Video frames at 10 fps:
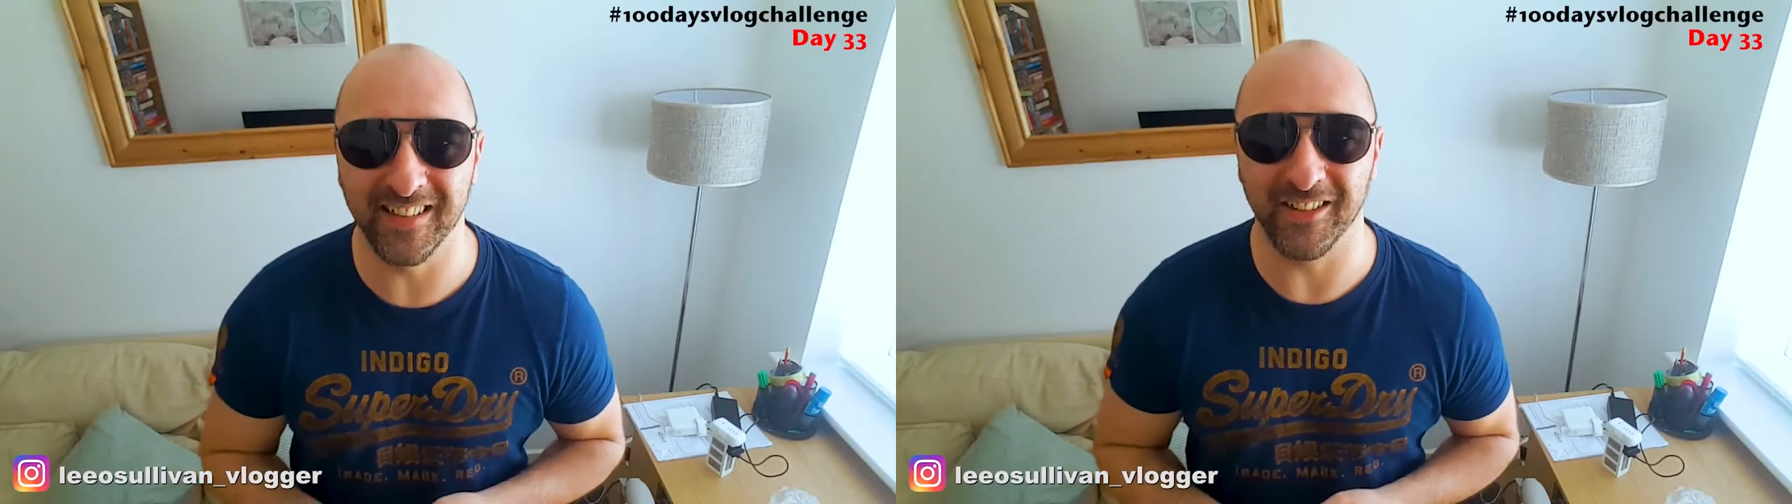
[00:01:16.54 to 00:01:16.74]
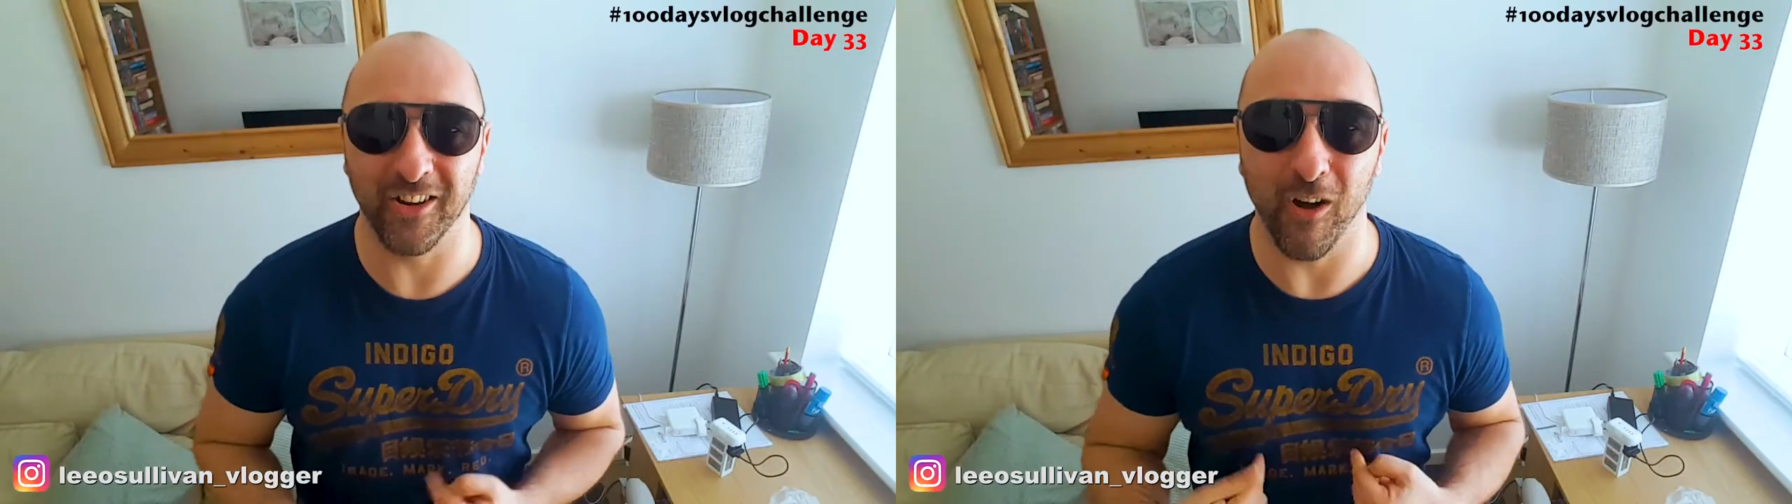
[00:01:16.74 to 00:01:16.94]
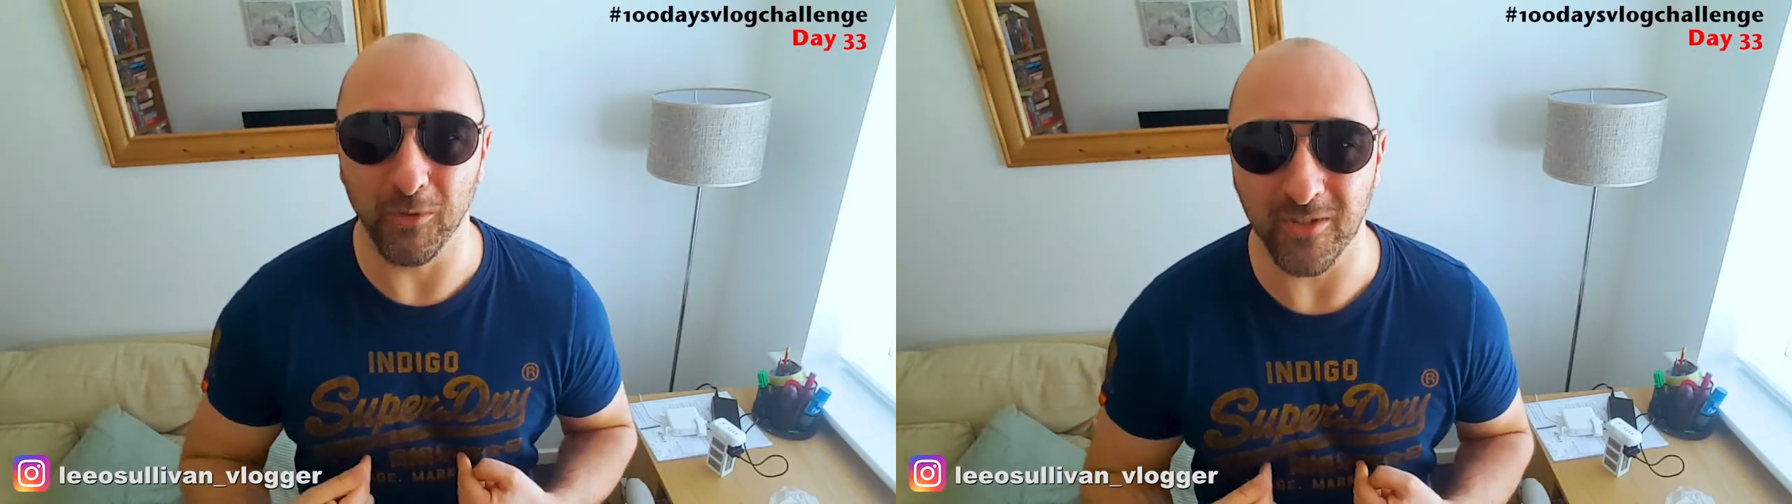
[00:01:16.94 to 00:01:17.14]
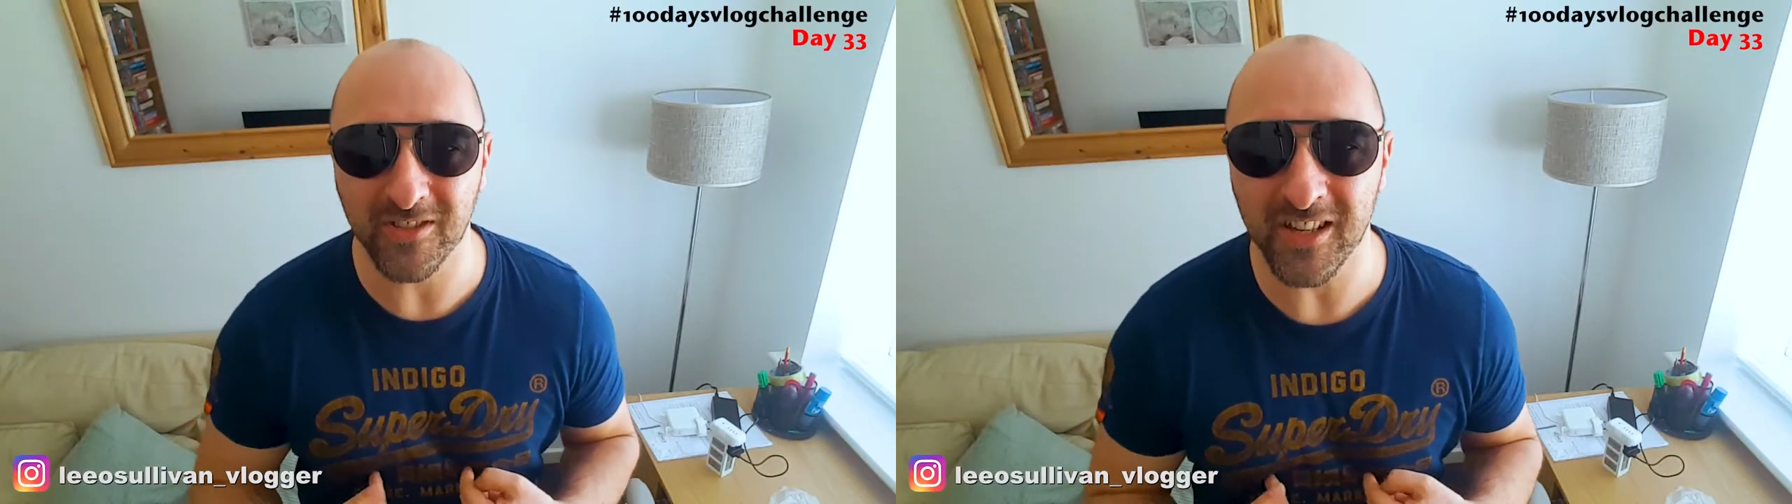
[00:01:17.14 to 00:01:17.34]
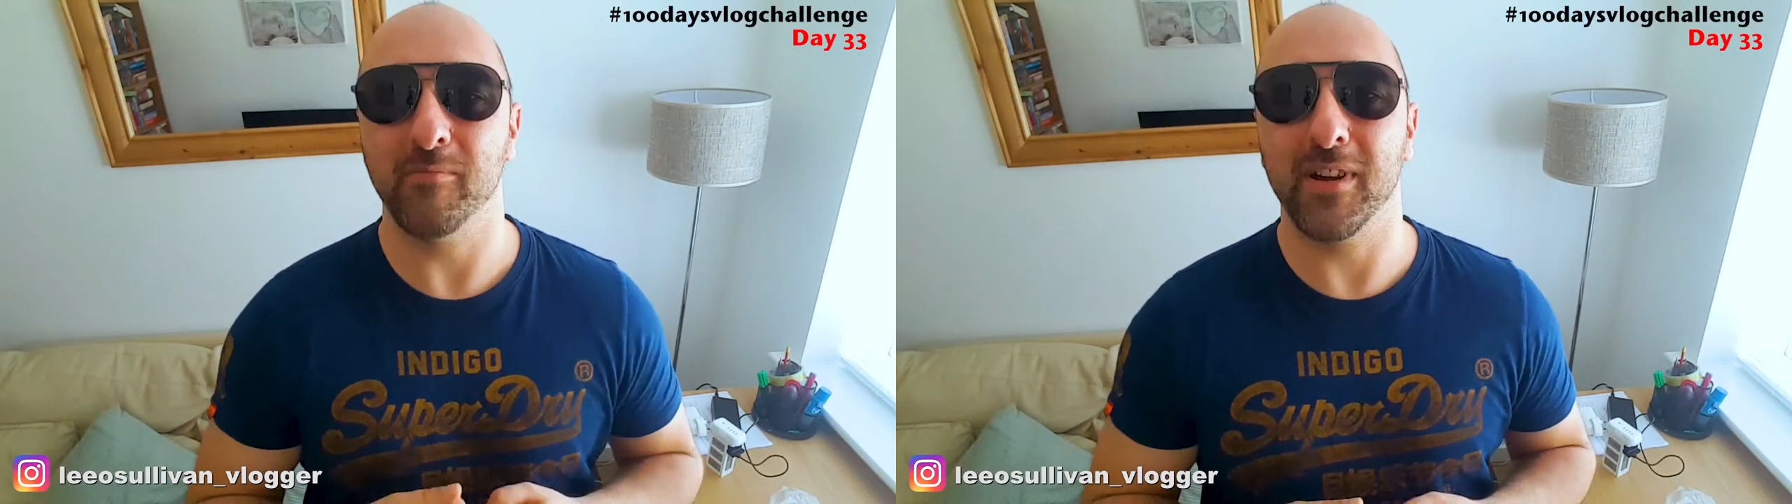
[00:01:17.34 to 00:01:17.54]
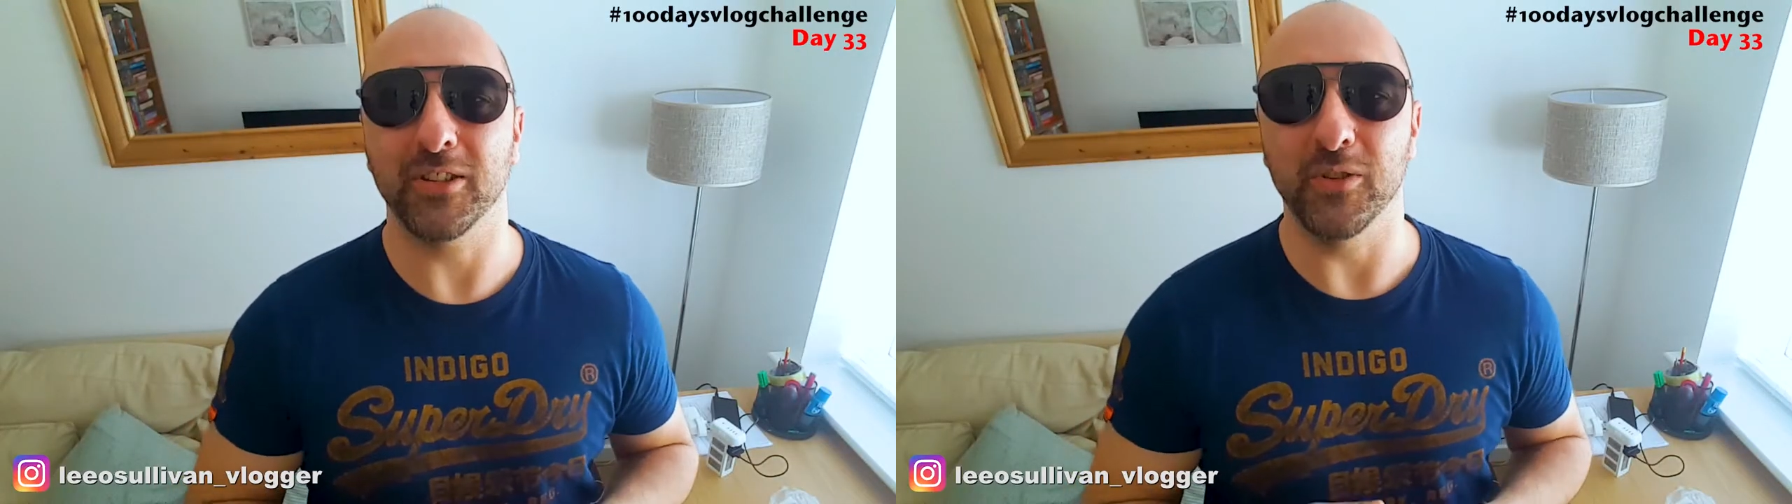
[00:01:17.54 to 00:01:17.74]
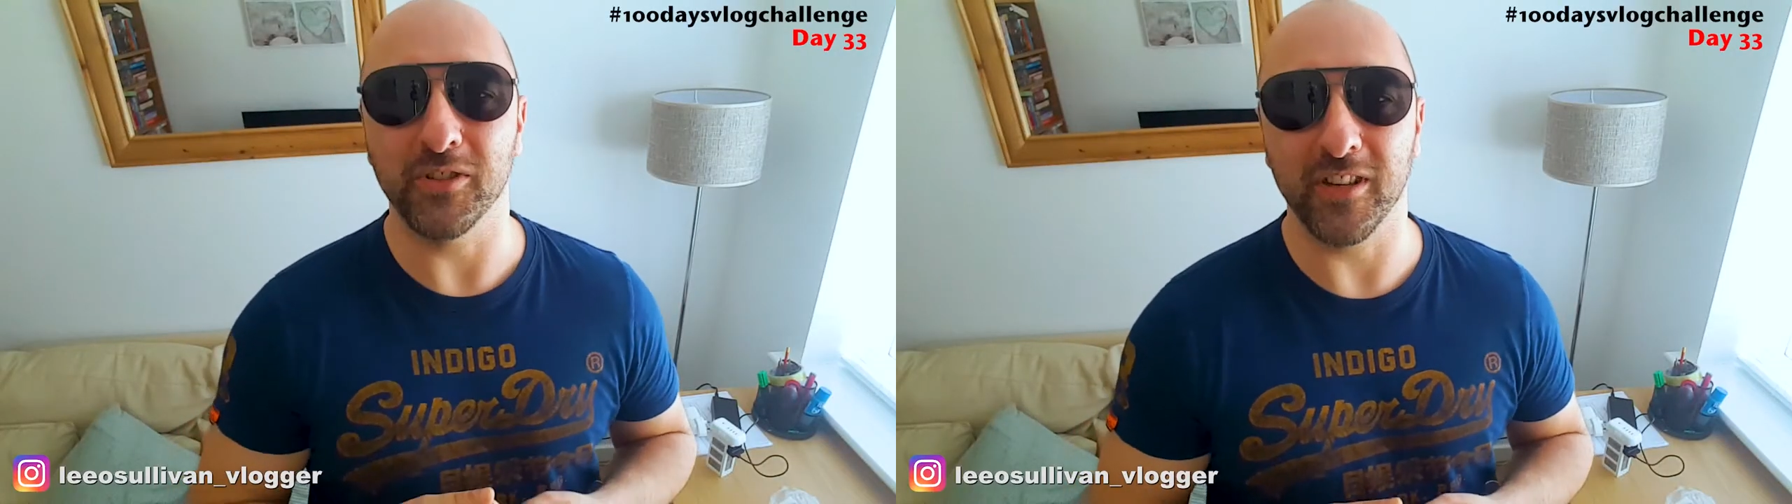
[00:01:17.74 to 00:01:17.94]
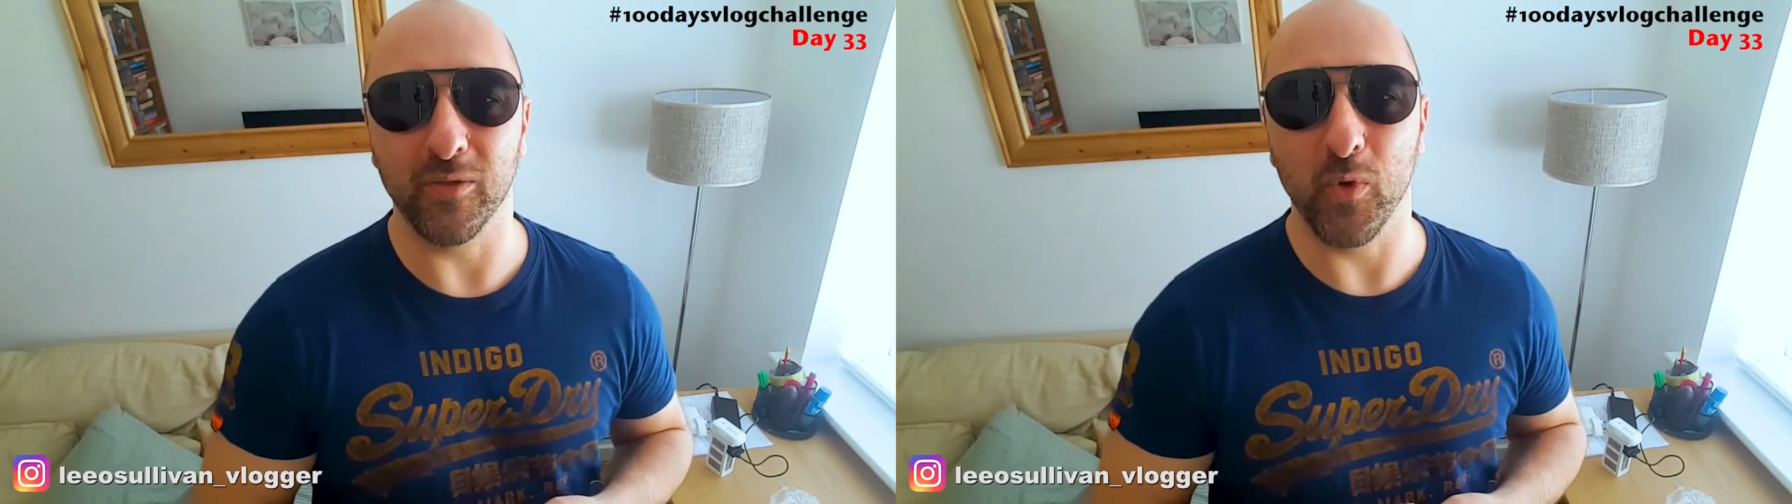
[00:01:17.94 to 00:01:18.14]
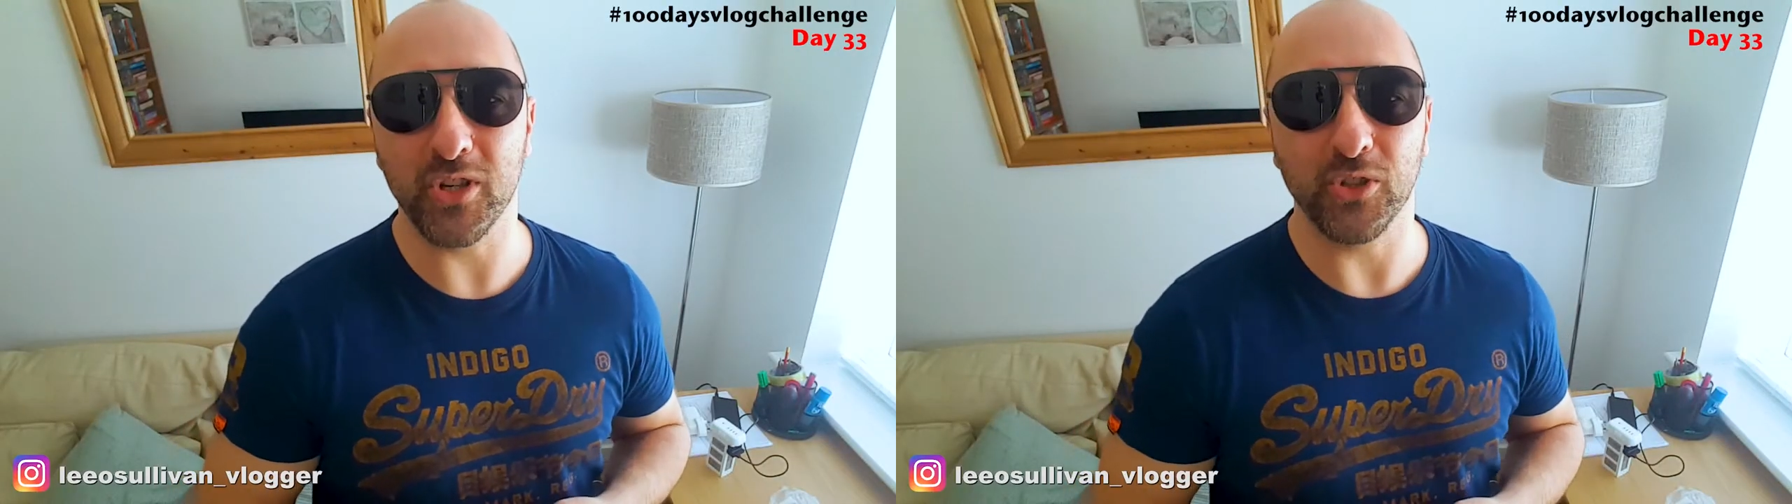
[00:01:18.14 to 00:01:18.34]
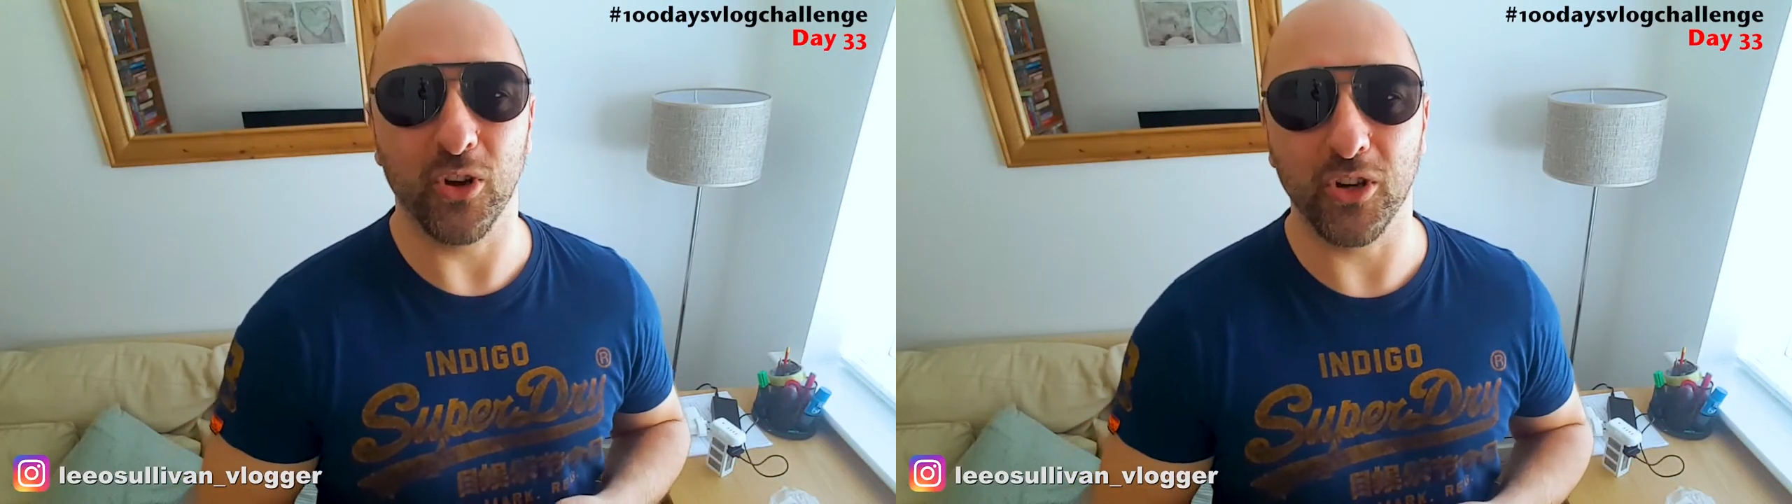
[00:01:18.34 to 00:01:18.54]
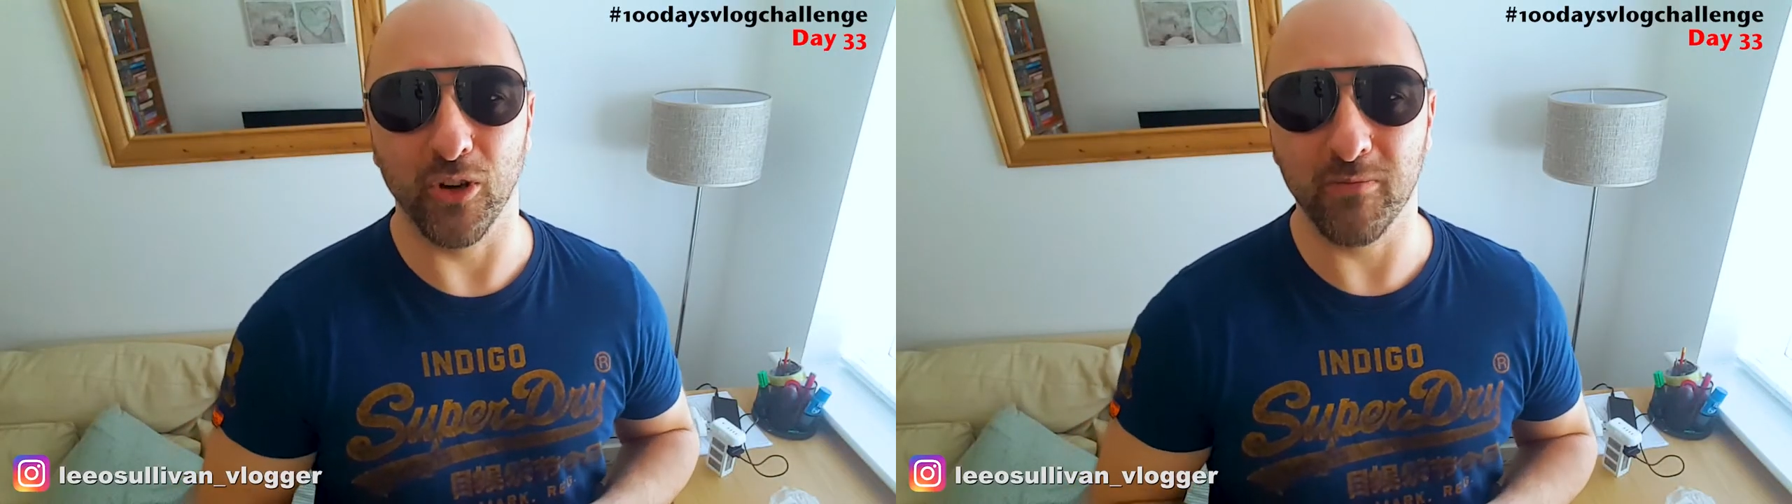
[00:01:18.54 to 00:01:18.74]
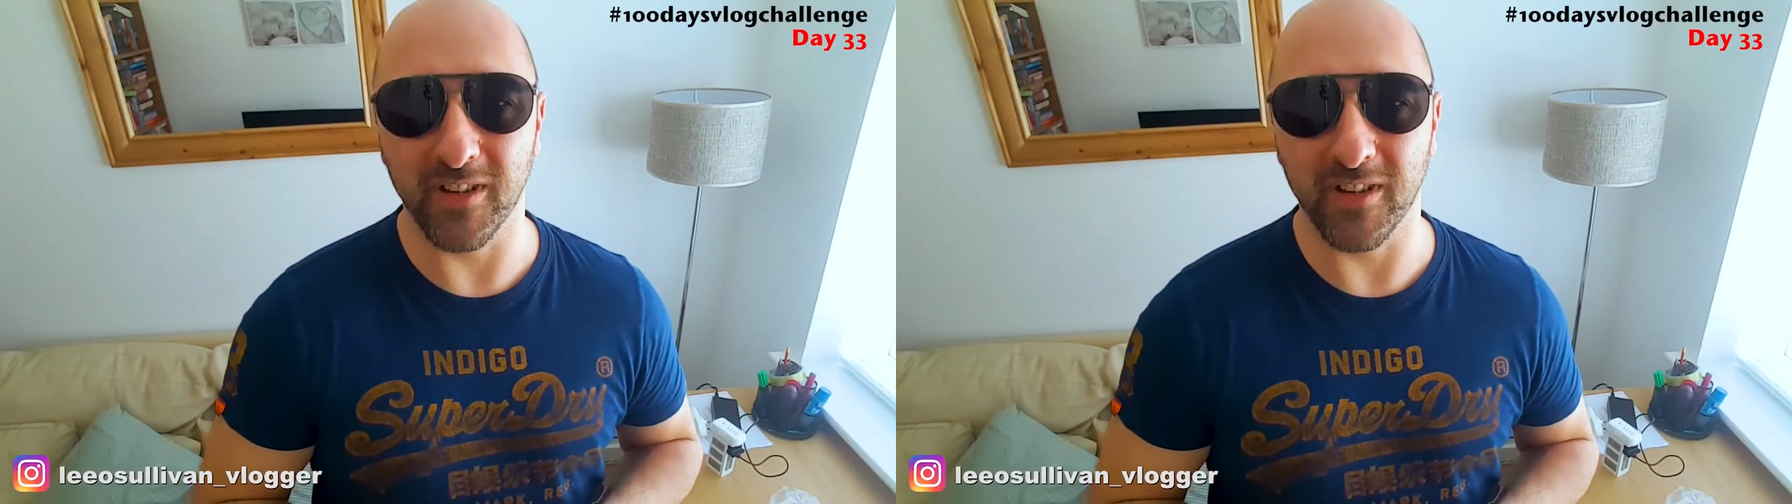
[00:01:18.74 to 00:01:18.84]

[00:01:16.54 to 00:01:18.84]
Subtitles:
like I was, about using wish.com,